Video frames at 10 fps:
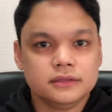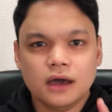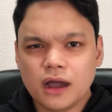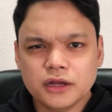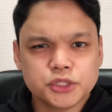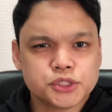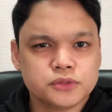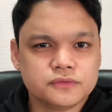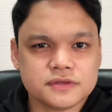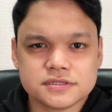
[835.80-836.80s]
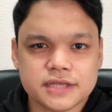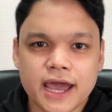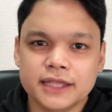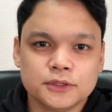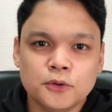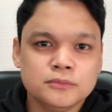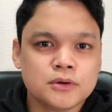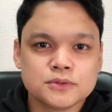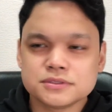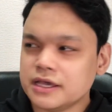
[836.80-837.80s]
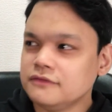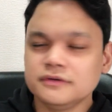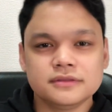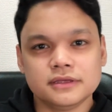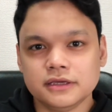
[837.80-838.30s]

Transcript: The hard truth is that almost everything